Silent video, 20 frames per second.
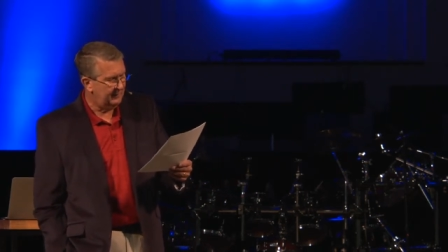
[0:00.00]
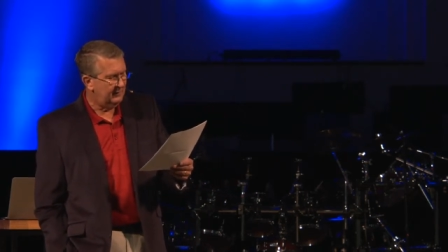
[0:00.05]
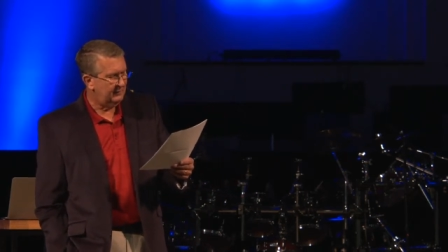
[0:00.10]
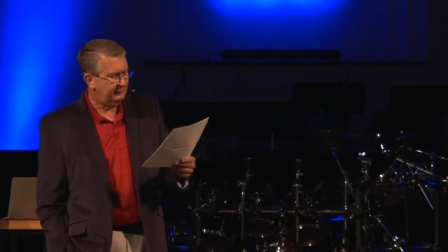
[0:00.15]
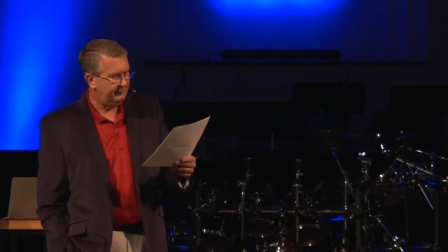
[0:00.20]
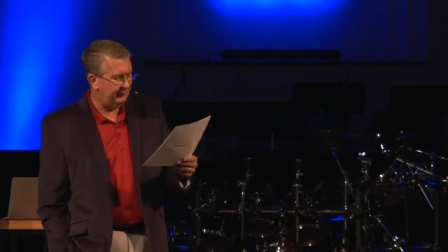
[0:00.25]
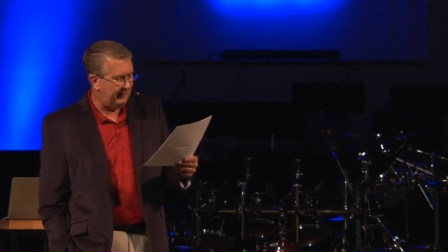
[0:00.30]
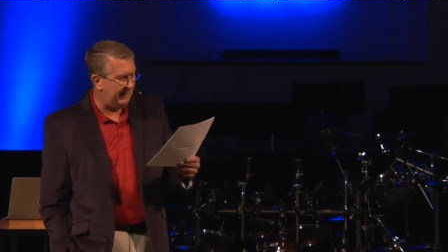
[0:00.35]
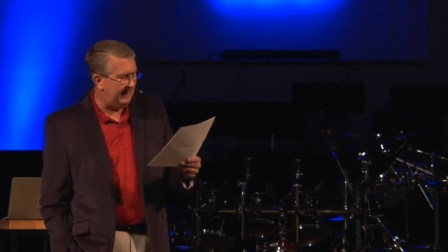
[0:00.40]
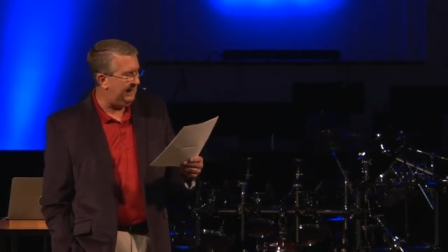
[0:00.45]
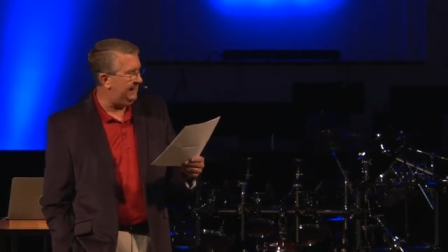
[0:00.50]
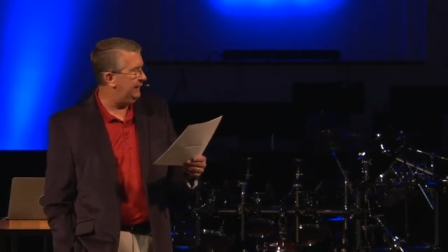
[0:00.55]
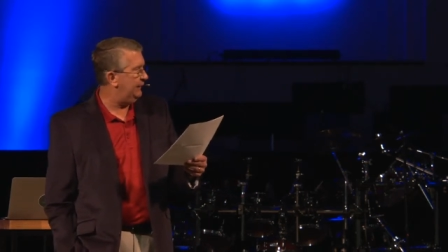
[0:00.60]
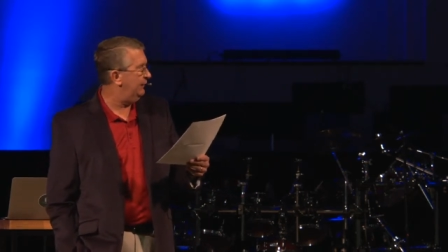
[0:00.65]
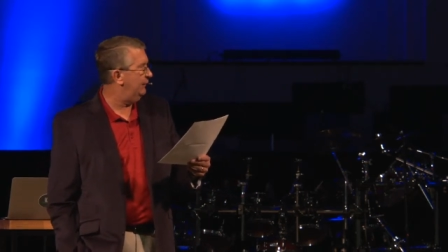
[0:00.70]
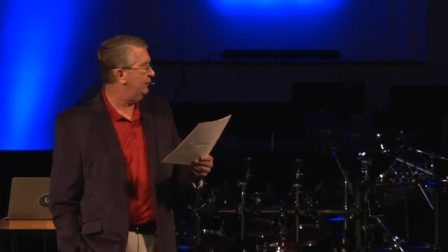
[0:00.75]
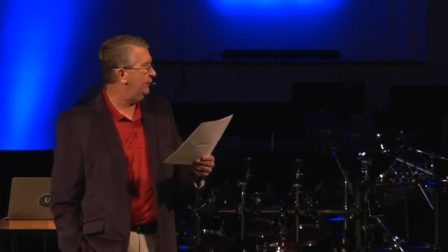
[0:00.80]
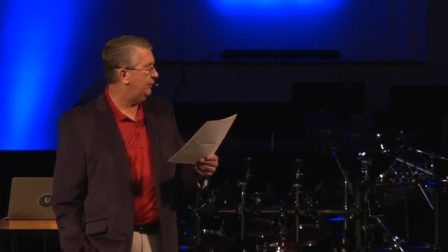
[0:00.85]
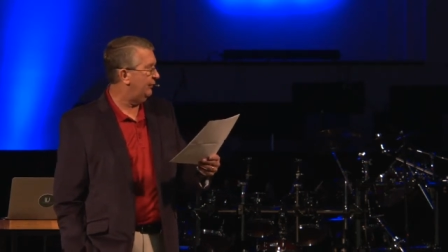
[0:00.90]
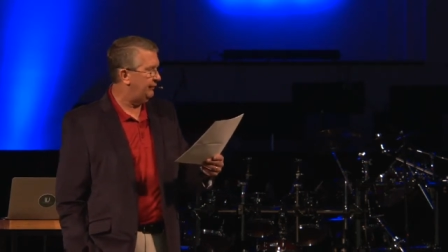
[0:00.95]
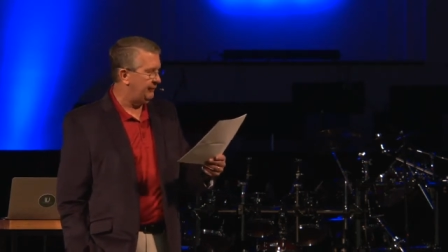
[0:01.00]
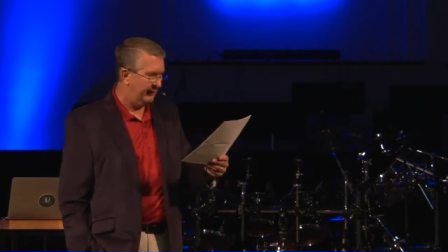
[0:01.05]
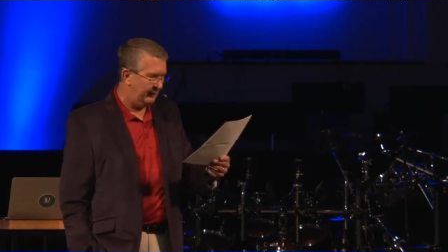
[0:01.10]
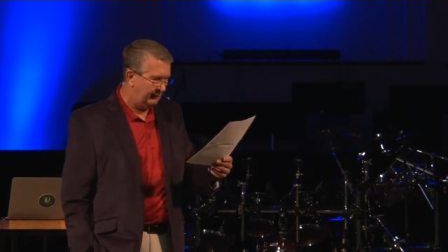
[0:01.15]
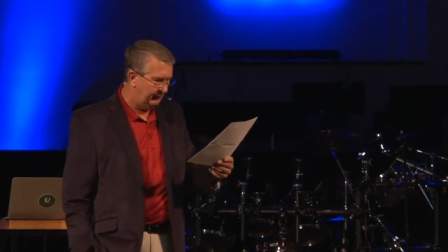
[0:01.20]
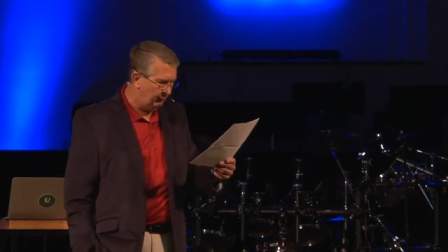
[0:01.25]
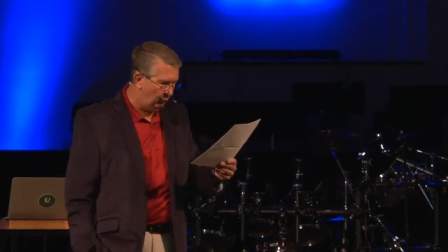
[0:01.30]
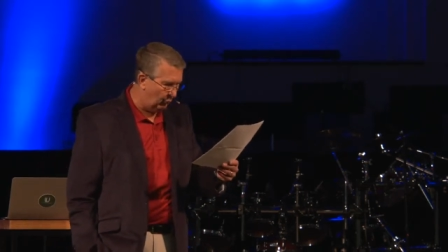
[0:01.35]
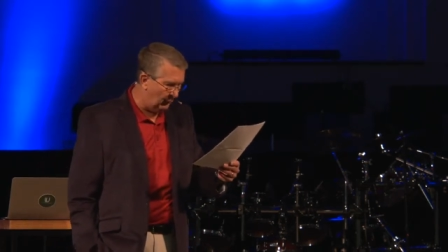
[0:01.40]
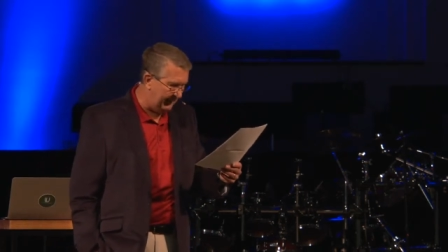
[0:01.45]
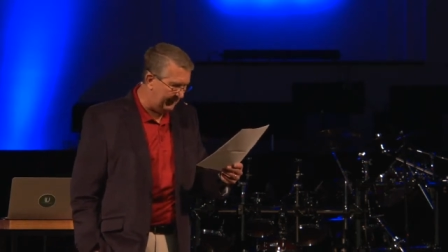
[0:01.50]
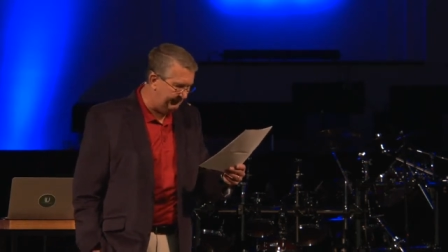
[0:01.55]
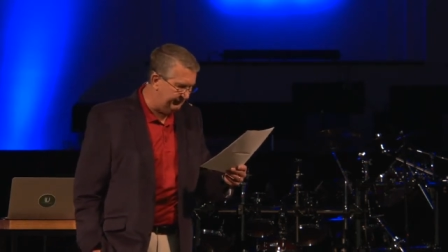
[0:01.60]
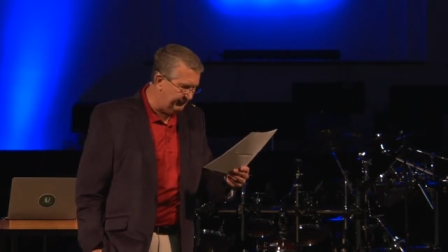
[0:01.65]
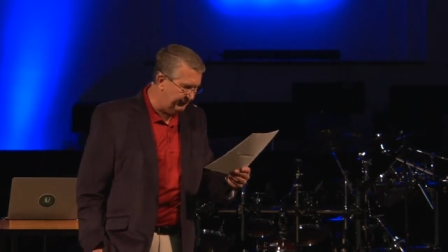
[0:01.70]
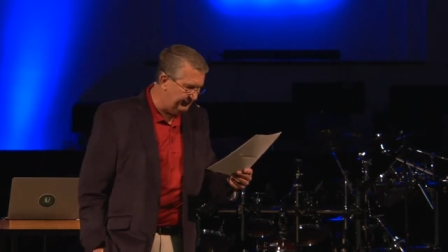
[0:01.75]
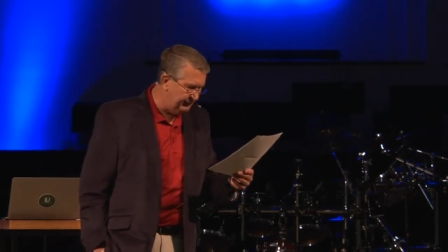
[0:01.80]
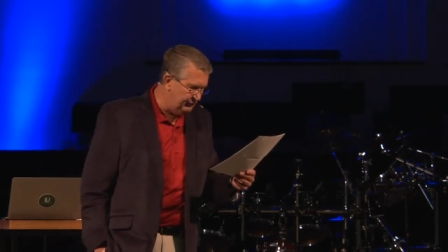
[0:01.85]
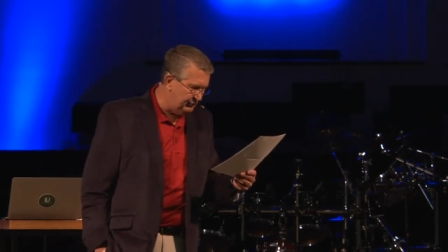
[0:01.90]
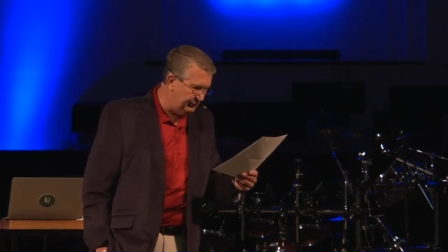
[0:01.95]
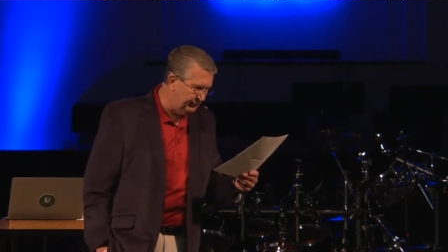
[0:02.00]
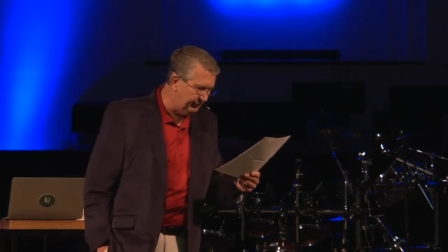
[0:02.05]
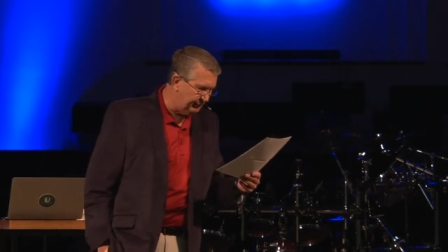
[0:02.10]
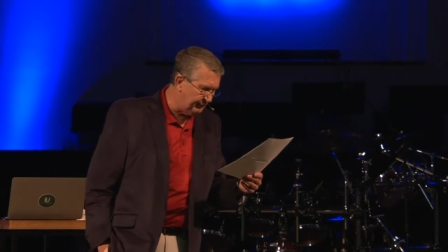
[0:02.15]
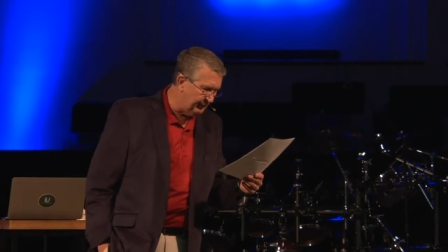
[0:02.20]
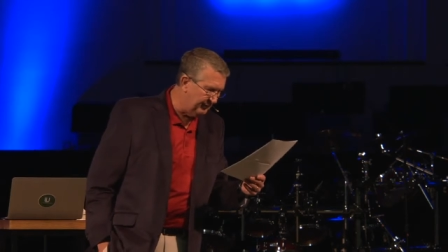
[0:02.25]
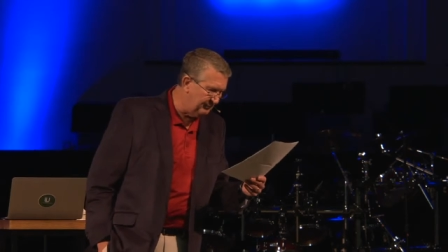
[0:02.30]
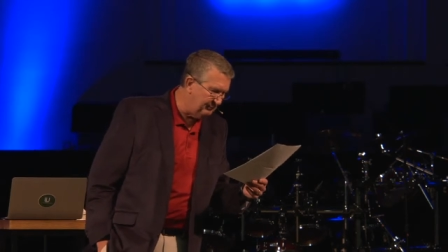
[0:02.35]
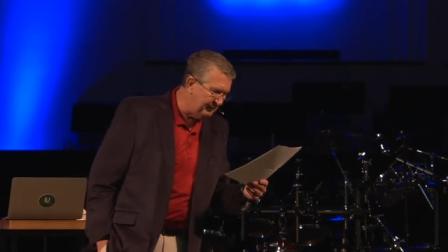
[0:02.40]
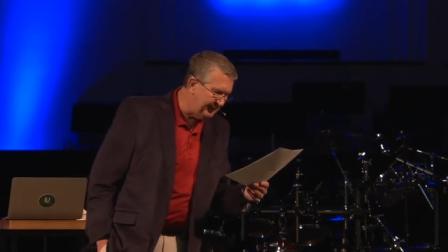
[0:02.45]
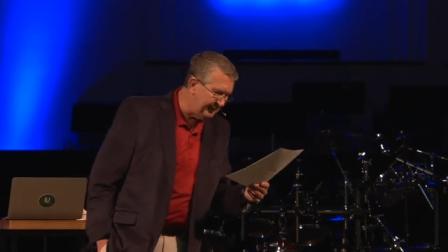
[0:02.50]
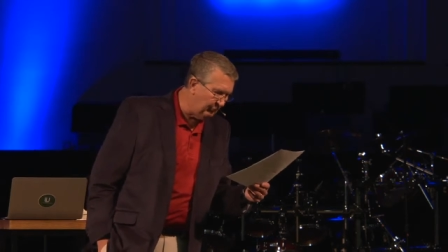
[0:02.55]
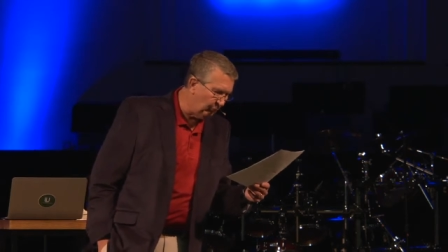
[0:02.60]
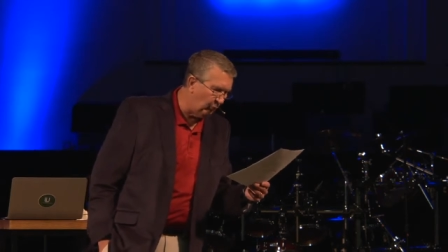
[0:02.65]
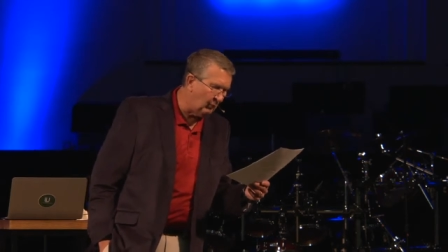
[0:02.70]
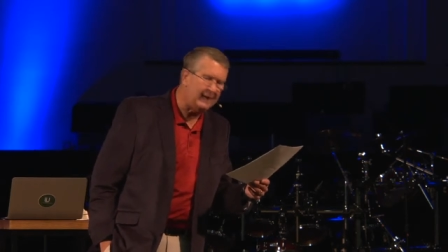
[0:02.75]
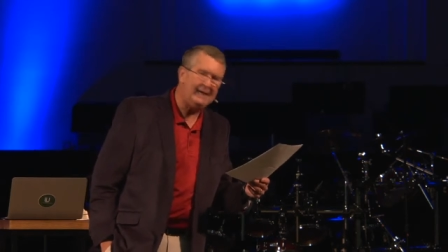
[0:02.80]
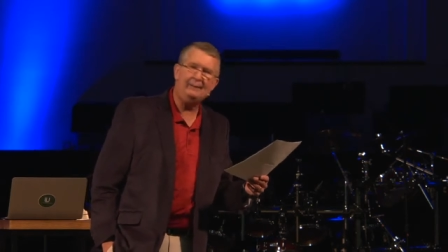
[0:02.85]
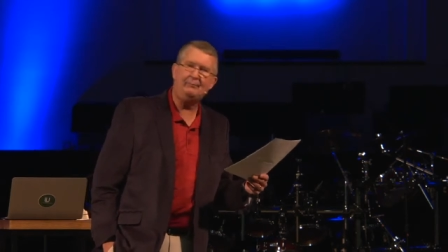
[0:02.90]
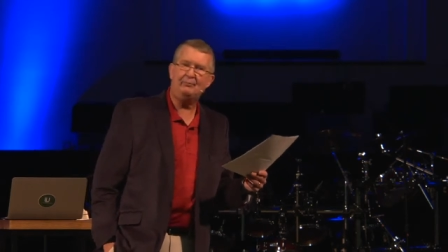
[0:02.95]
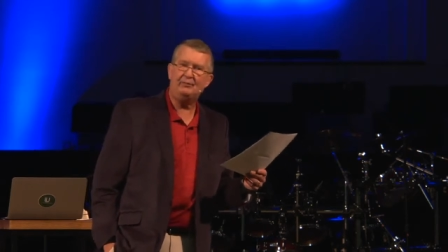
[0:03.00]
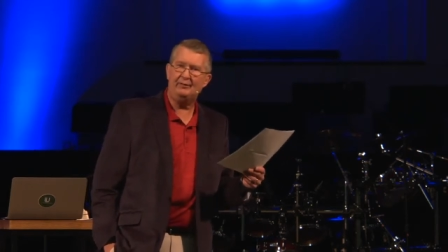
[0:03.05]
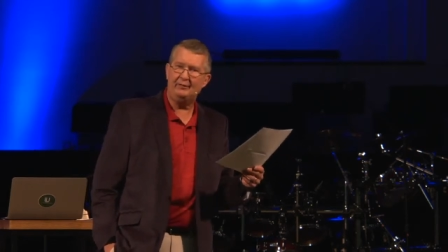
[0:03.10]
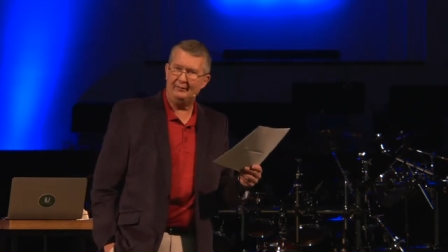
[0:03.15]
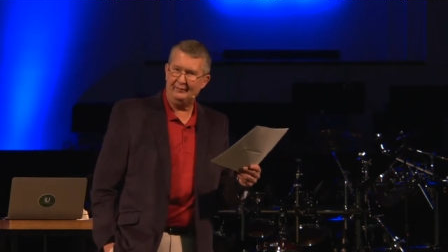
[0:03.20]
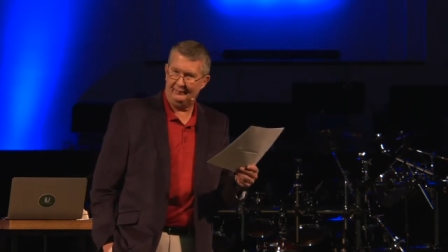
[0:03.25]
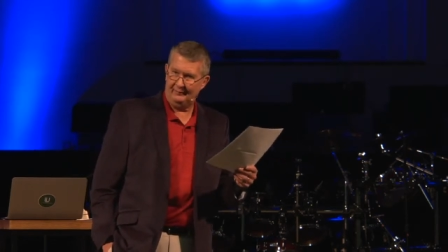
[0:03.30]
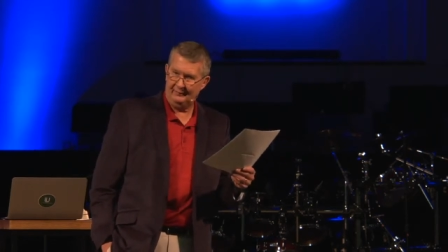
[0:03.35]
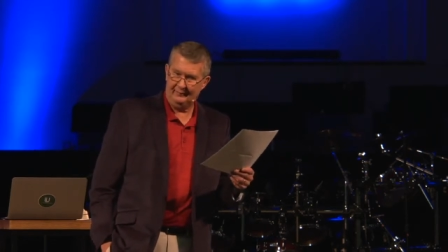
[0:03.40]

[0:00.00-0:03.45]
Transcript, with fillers: fire, or their wives and children being raped